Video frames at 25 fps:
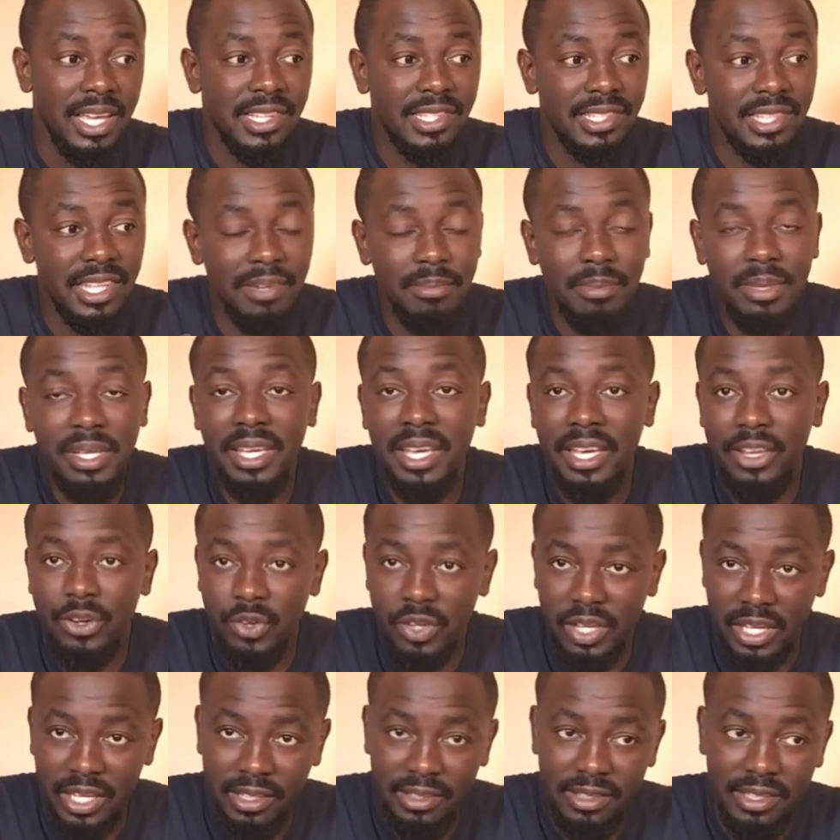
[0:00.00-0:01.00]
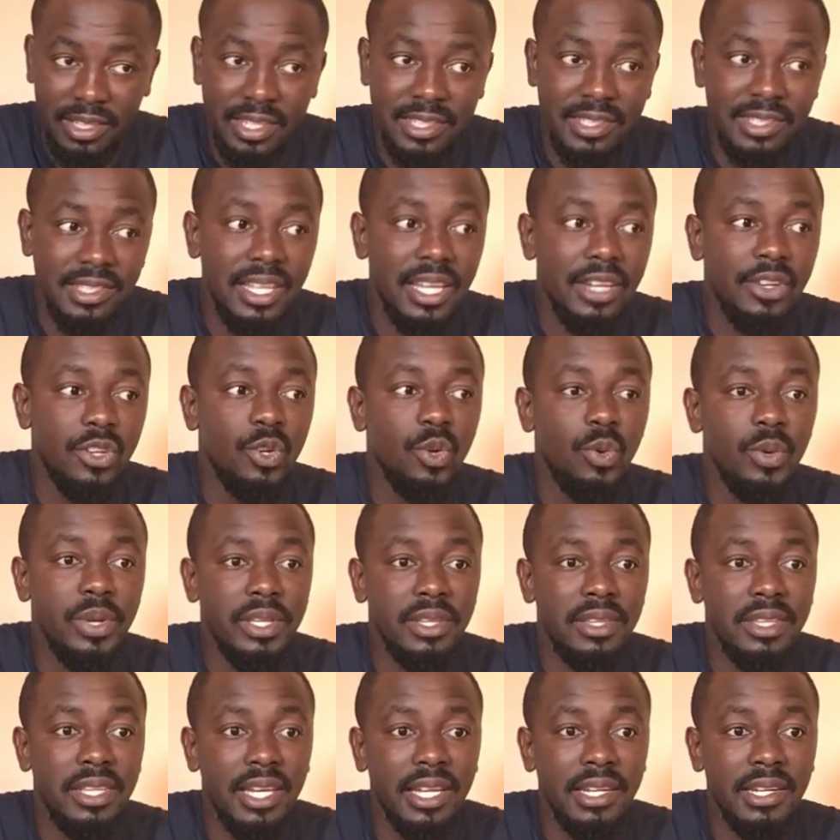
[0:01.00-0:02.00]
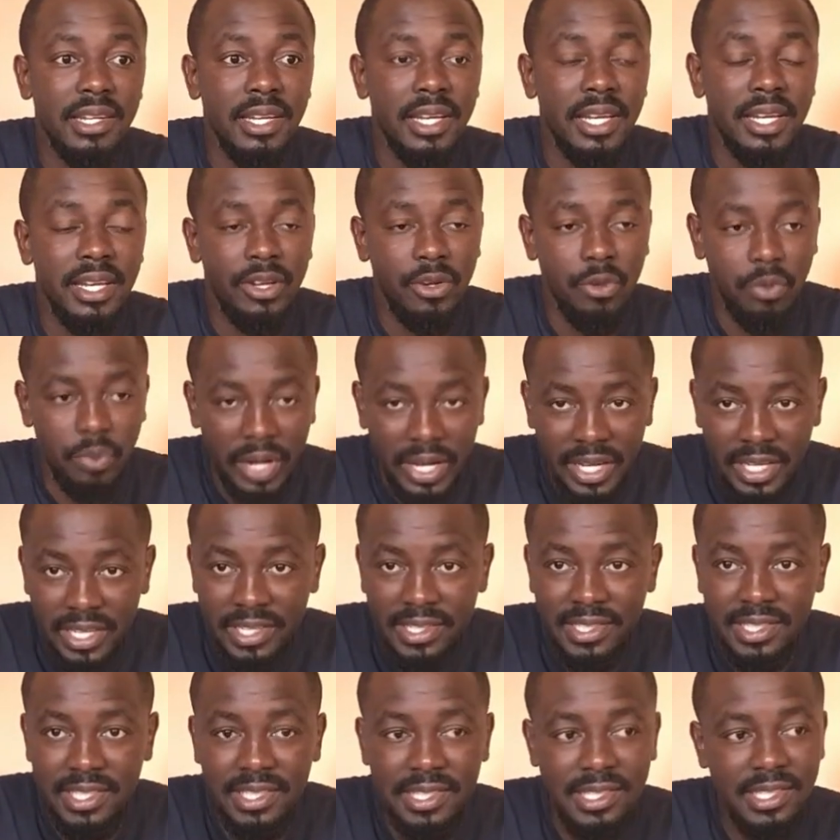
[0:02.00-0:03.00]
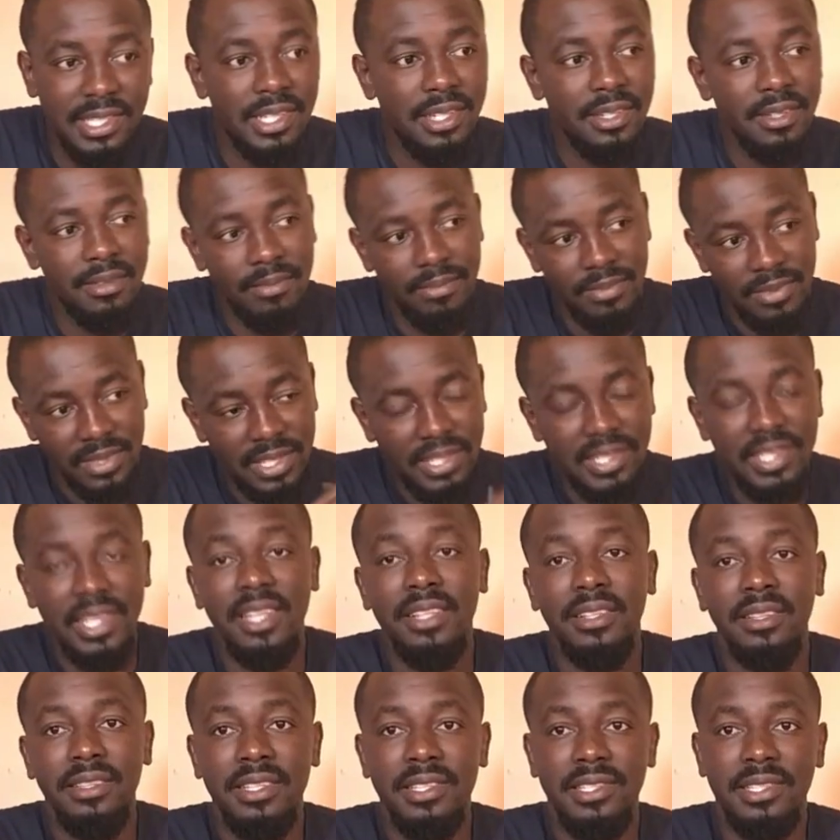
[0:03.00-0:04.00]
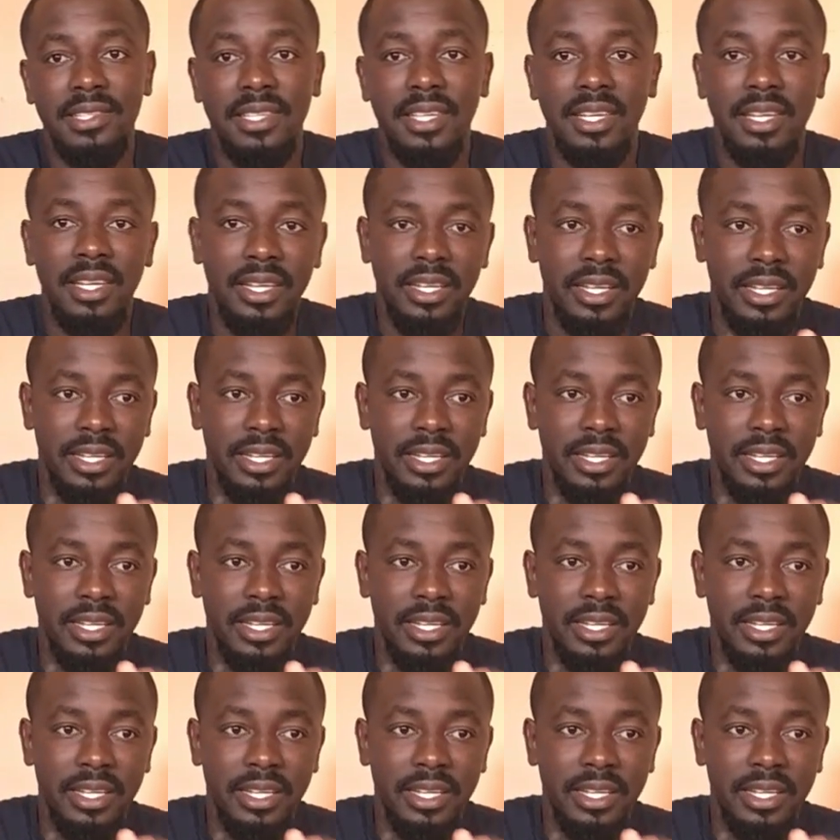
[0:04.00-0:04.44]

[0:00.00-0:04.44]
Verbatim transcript: start being educated and start knowing that rainy season, this illness.